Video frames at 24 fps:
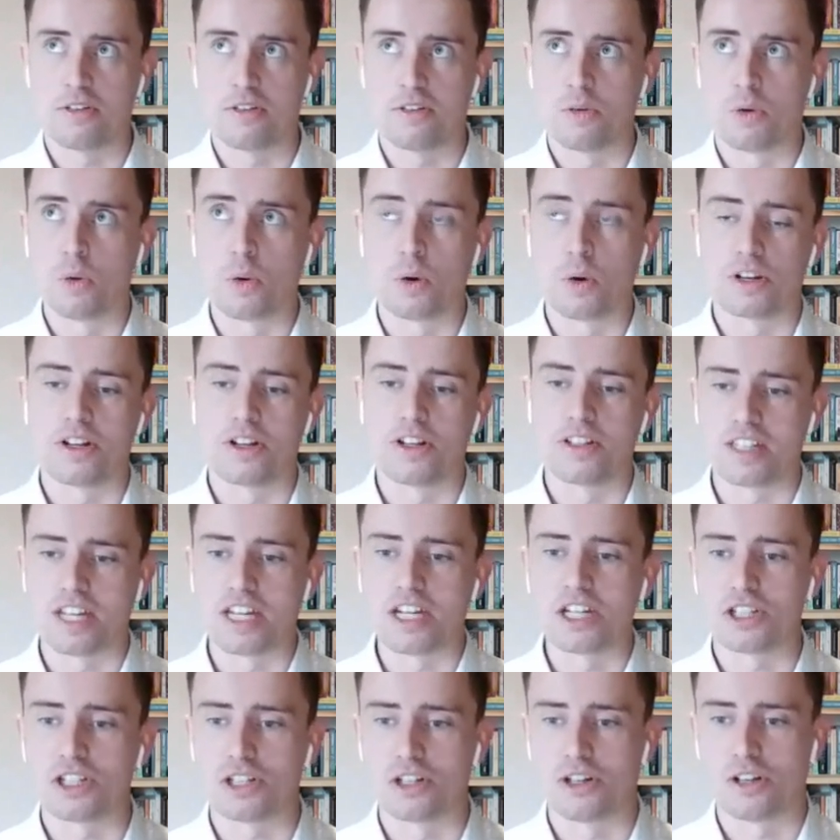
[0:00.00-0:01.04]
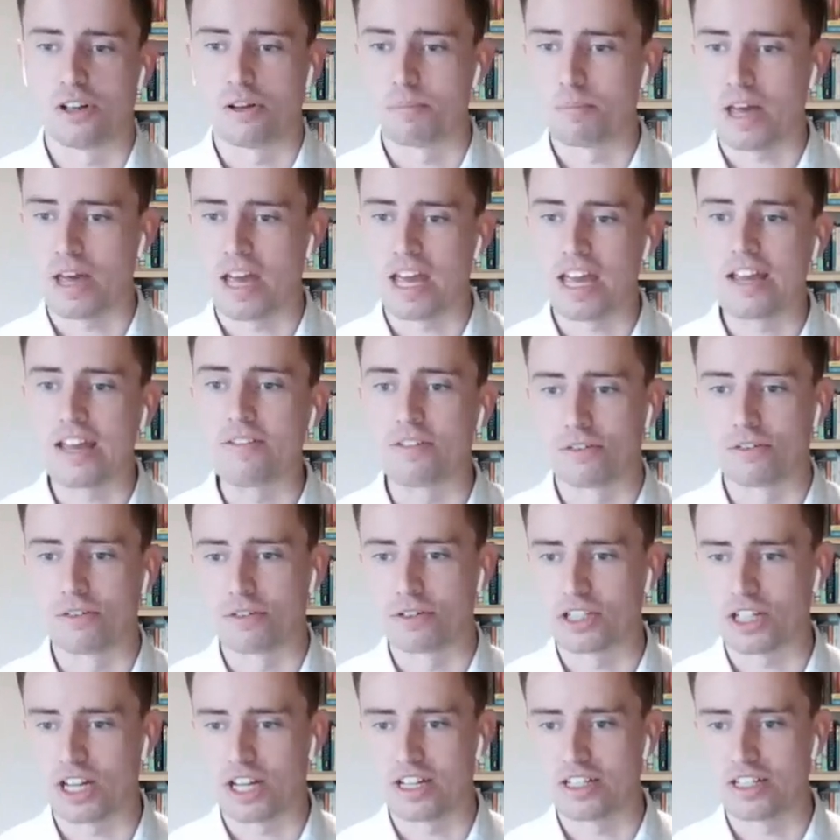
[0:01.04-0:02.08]
organizational and behavioral
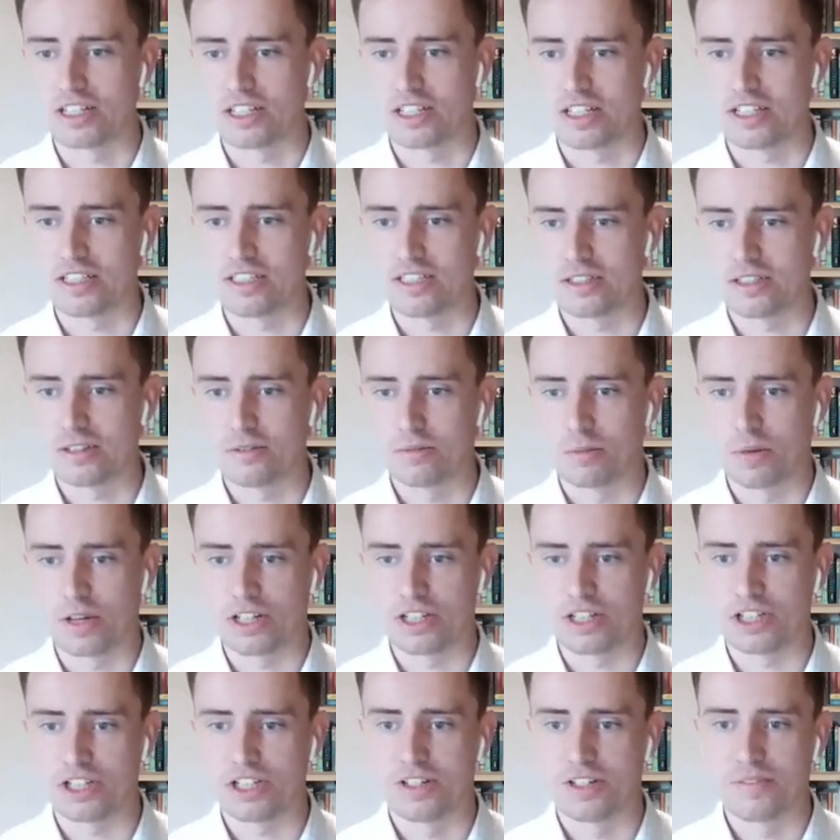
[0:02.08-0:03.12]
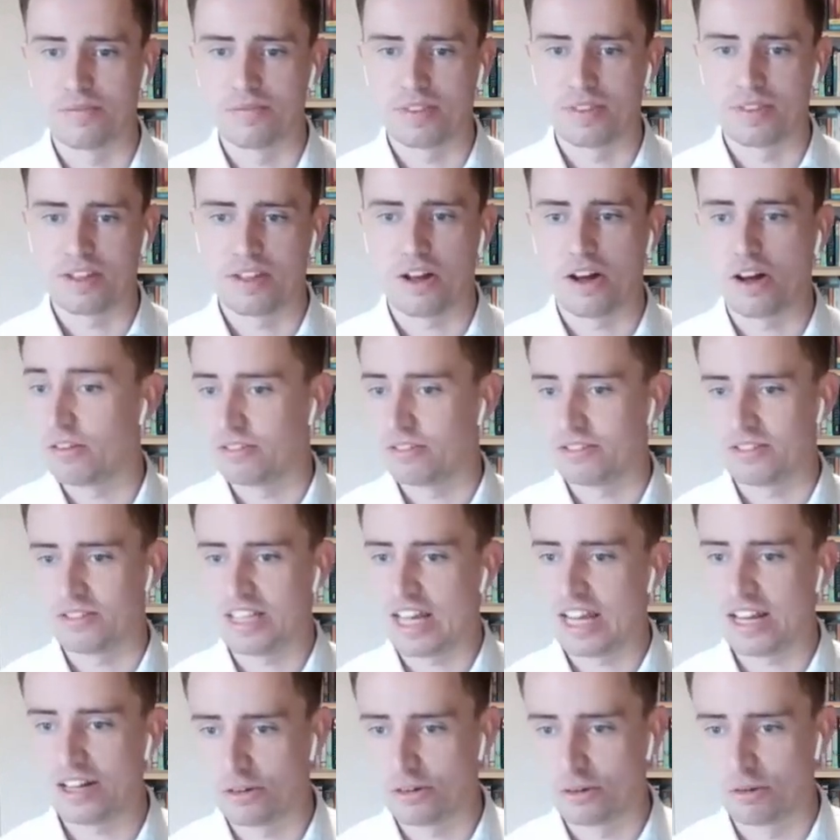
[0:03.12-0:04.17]
changes, which aren't
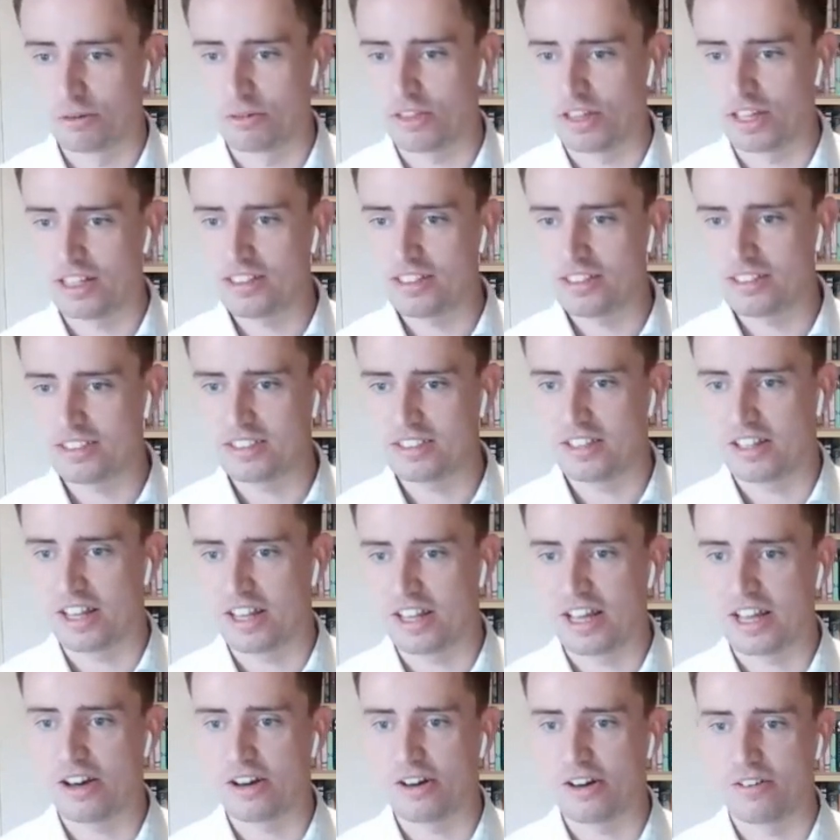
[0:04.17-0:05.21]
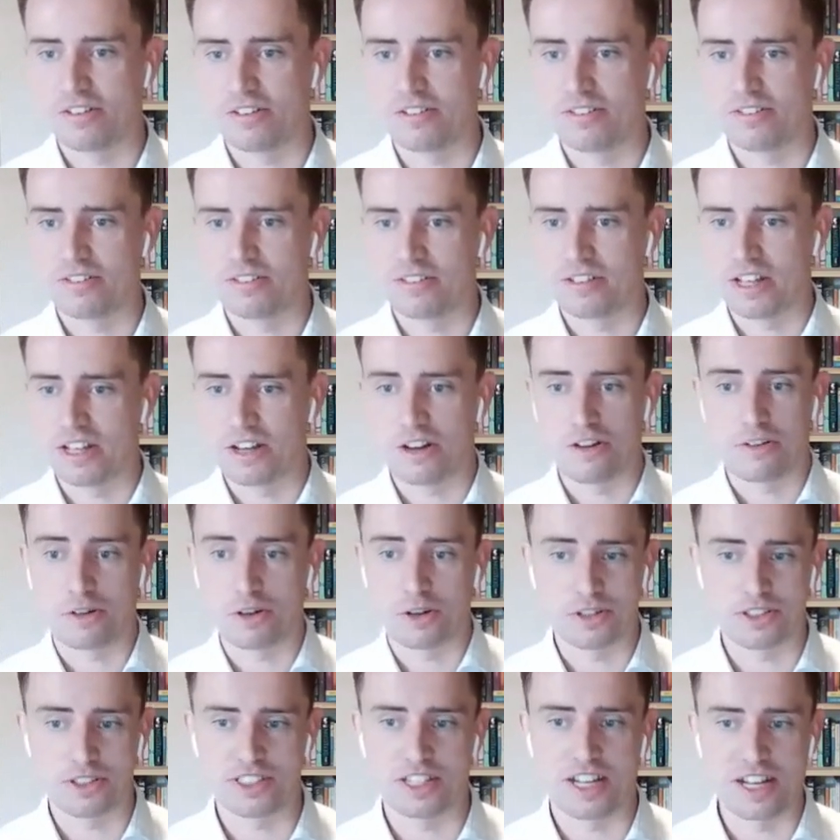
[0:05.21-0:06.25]
technical things, and they don't
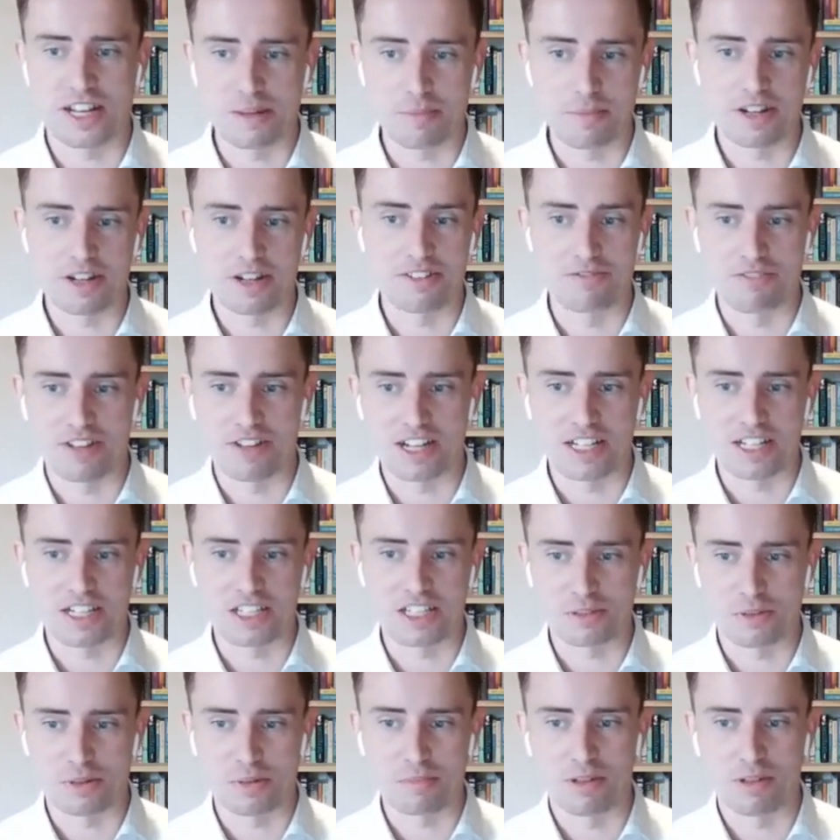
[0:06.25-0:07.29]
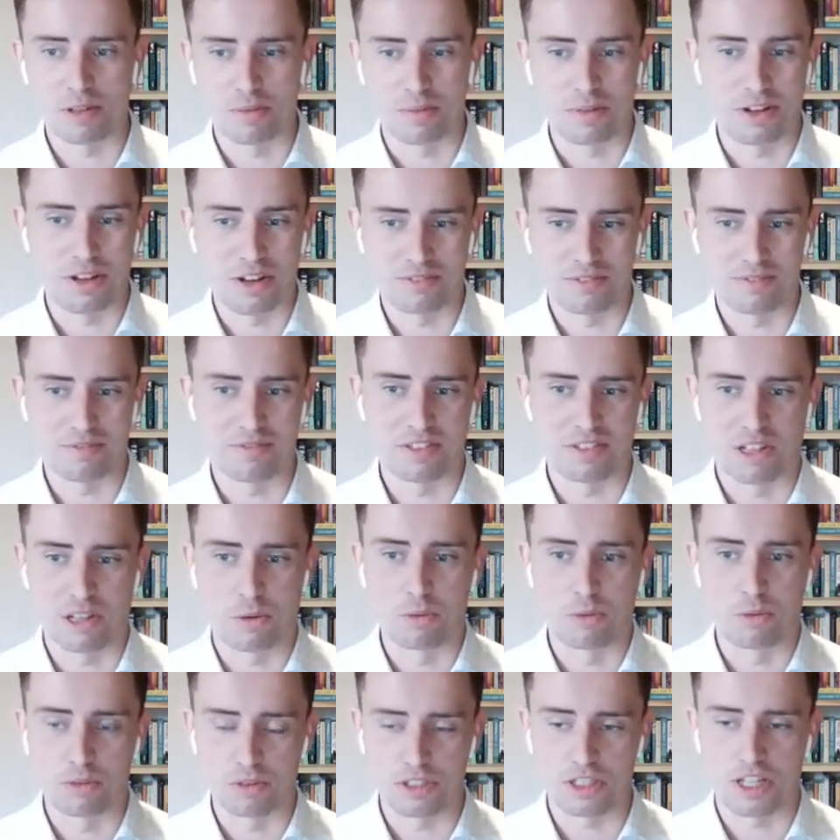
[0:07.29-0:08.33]
cost any money really to implement
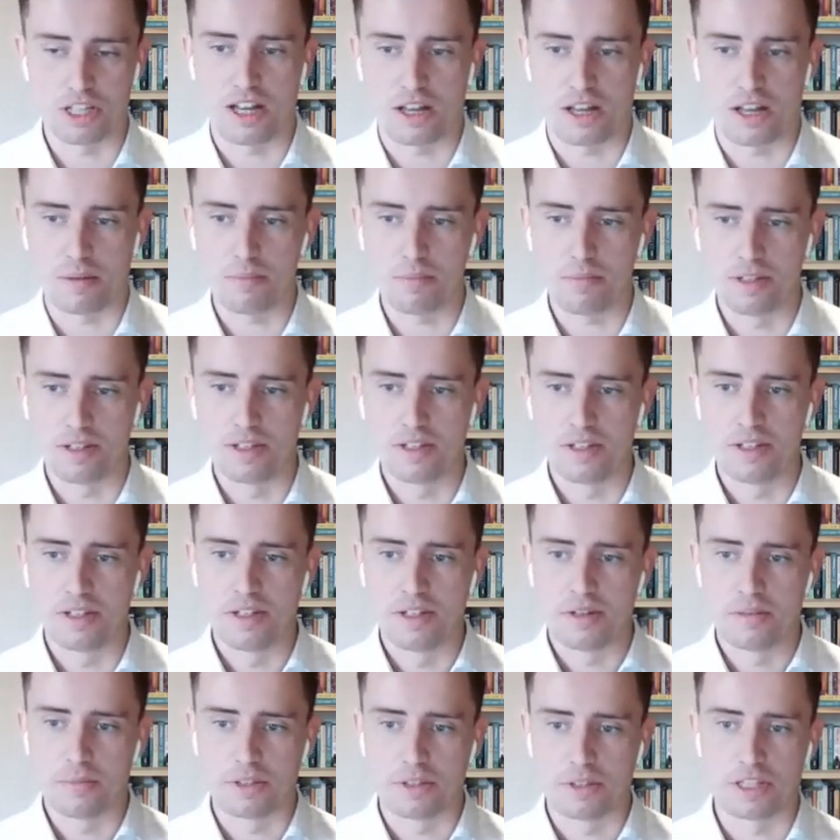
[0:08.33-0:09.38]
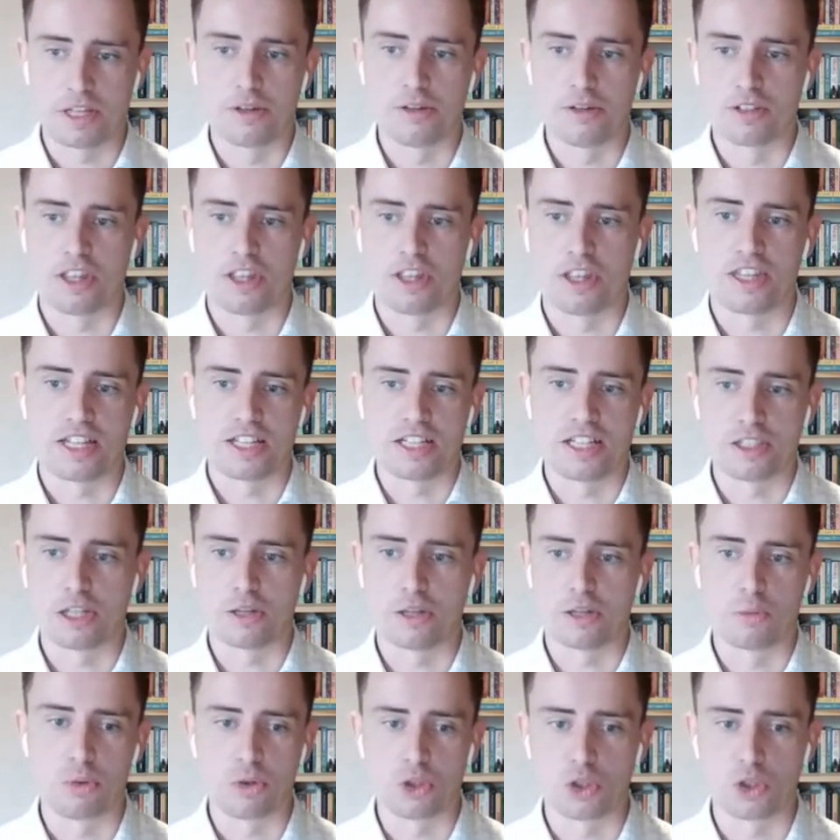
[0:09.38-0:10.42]
long term, but those are the things
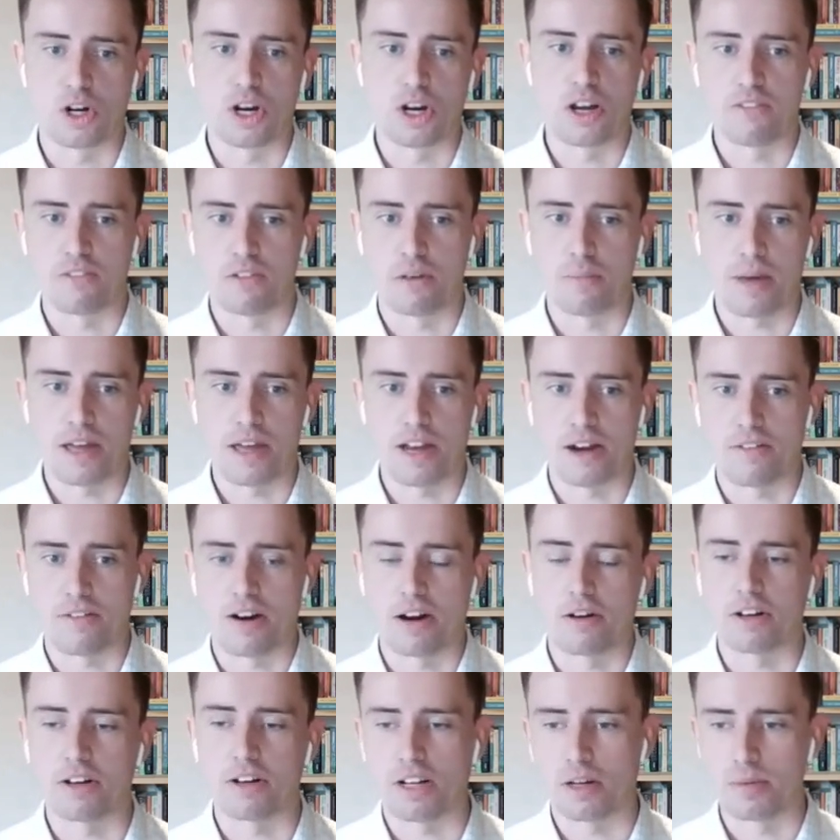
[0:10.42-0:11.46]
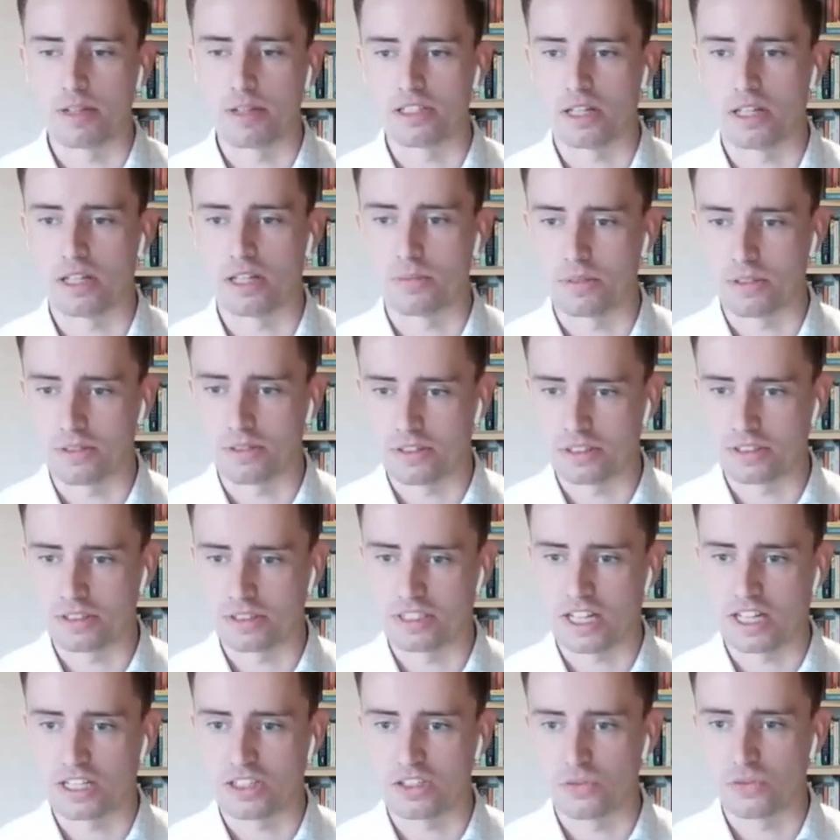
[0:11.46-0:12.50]
that will drive a better outcome in terms of
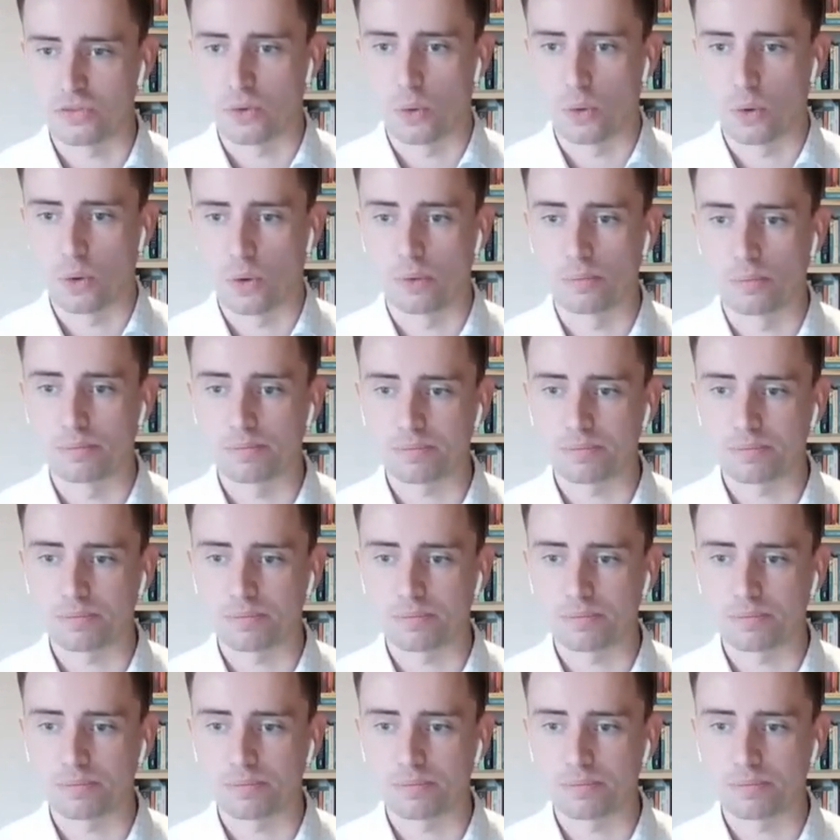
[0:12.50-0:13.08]
success for